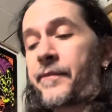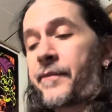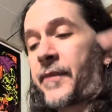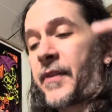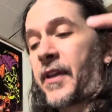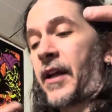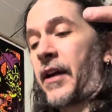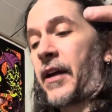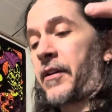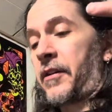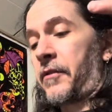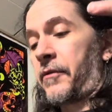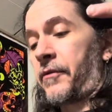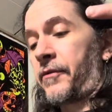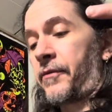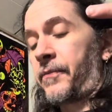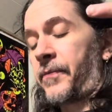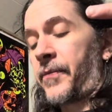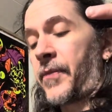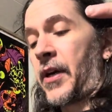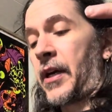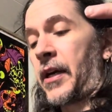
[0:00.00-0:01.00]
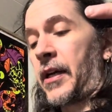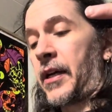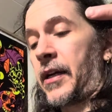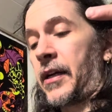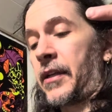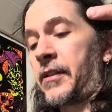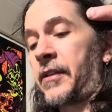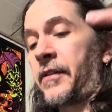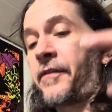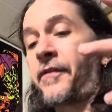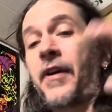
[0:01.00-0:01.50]

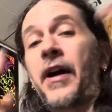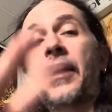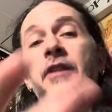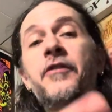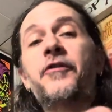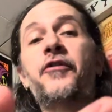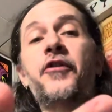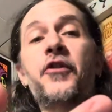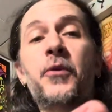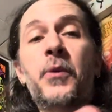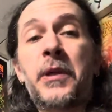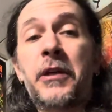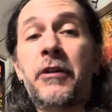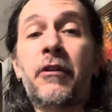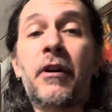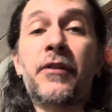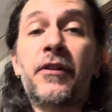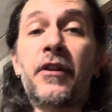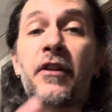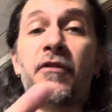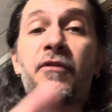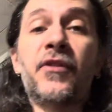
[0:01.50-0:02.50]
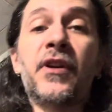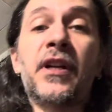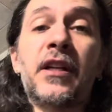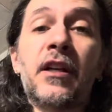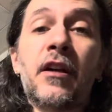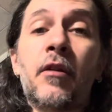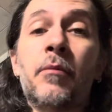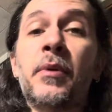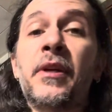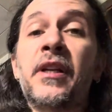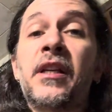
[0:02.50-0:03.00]
define for you here on this
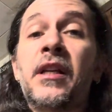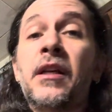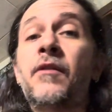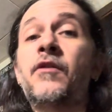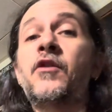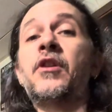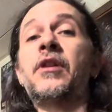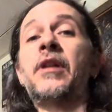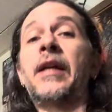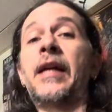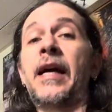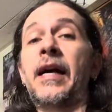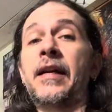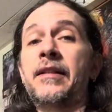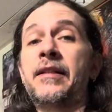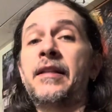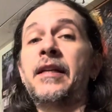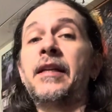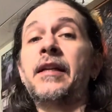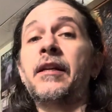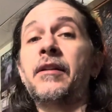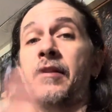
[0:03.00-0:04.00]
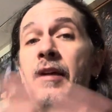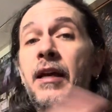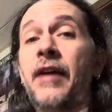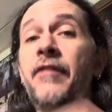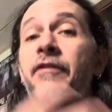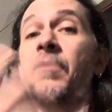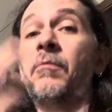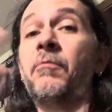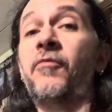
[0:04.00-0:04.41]
video, but it gives you the idea to have some